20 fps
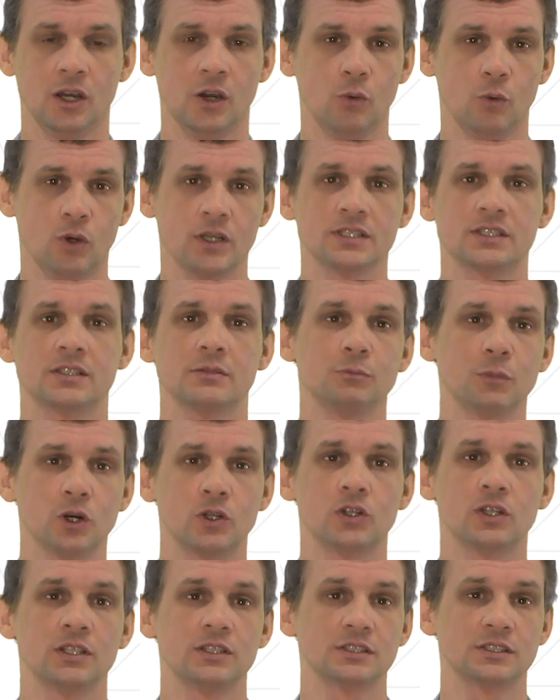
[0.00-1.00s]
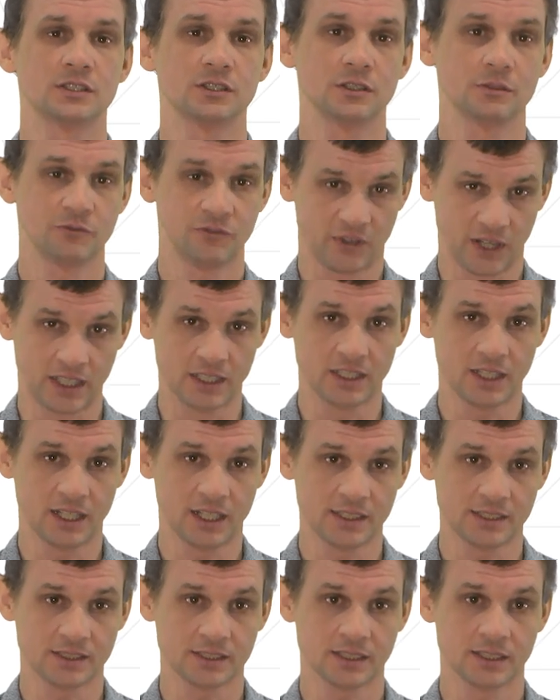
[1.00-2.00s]
Once the model is
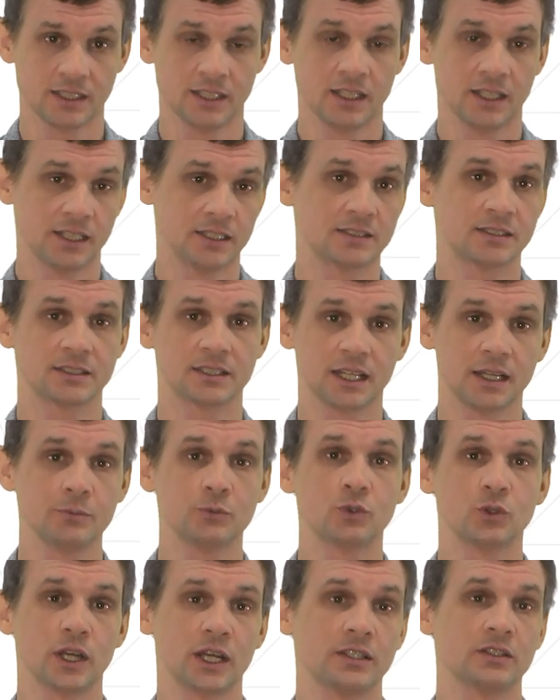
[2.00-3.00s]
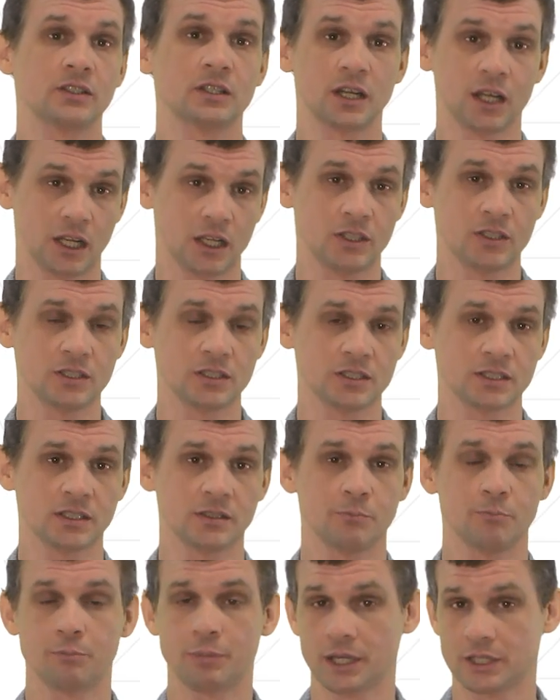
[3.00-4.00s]
finalized, it's time to add colors,
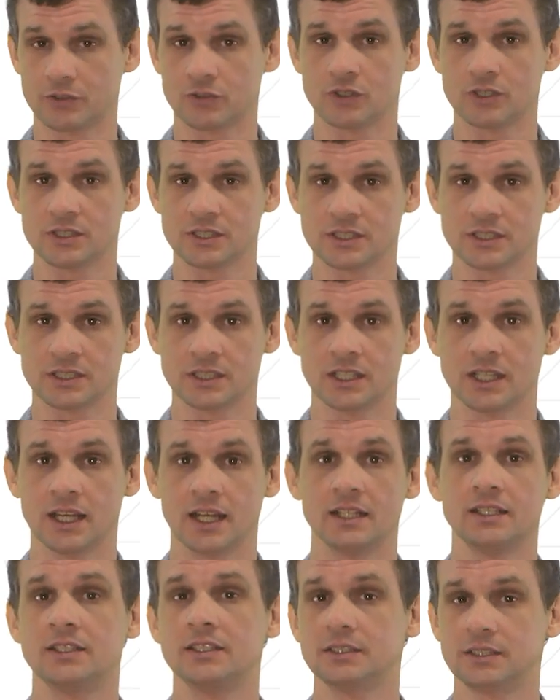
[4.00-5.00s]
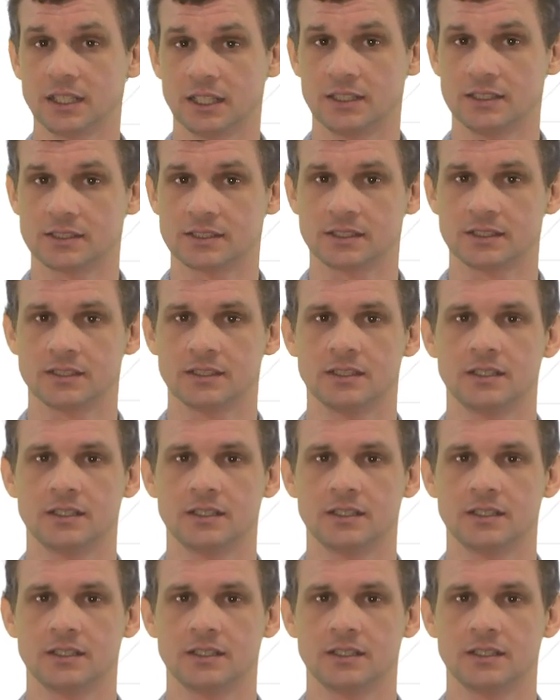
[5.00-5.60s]
patterns, and details.